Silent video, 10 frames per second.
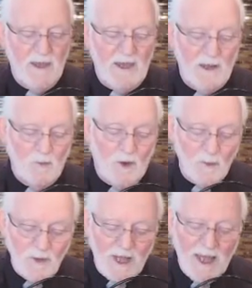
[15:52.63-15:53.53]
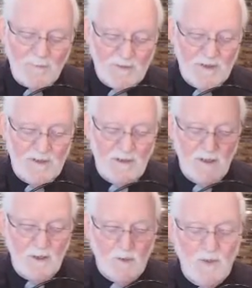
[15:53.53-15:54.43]
And what will happen
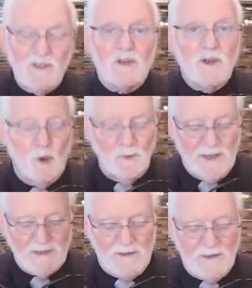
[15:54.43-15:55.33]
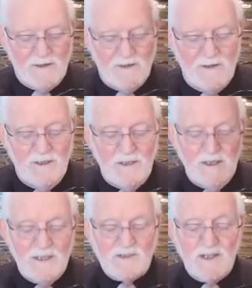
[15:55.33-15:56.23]
when you go back there
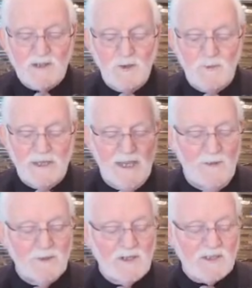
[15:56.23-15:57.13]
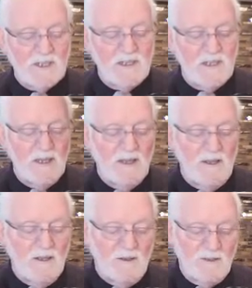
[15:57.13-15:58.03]
is that you'll be able to see
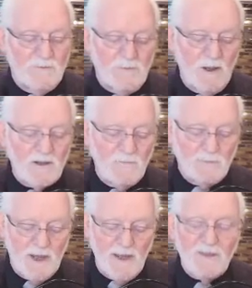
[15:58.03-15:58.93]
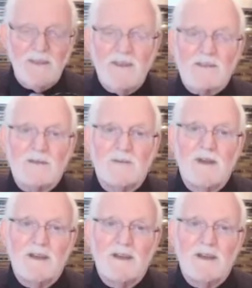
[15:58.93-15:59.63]
the fog of pantheism